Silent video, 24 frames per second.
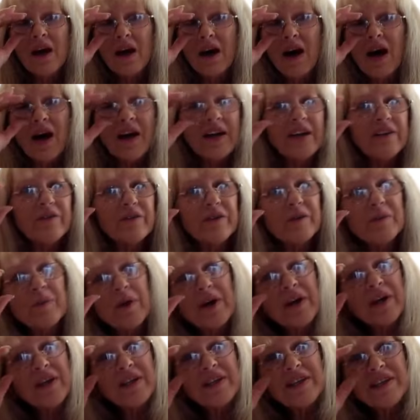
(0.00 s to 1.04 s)
Hi
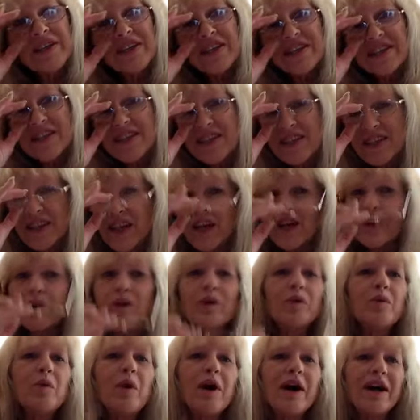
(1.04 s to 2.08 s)
everyone, this is
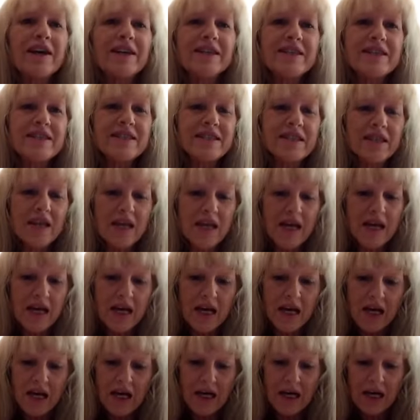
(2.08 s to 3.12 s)
Carol Weiss.
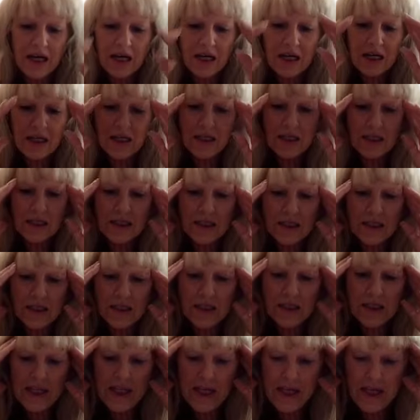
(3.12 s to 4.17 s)

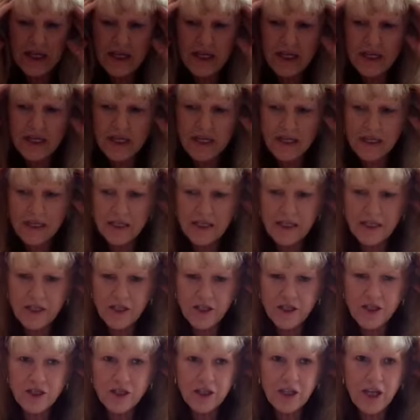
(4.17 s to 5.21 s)
Today is
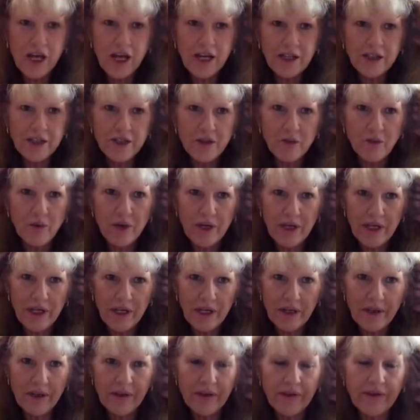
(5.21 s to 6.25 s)
July
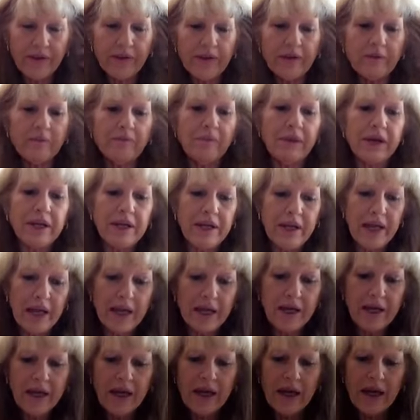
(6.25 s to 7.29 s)
20th,
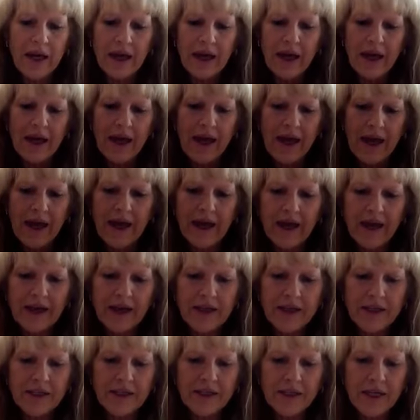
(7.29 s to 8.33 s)
Monday,
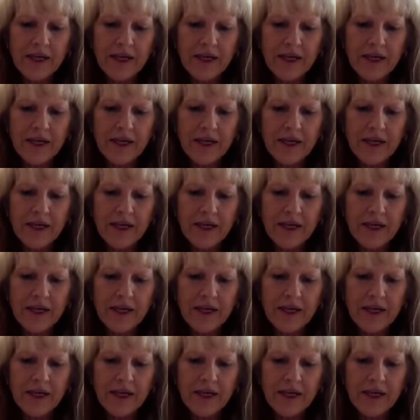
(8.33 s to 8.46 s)
and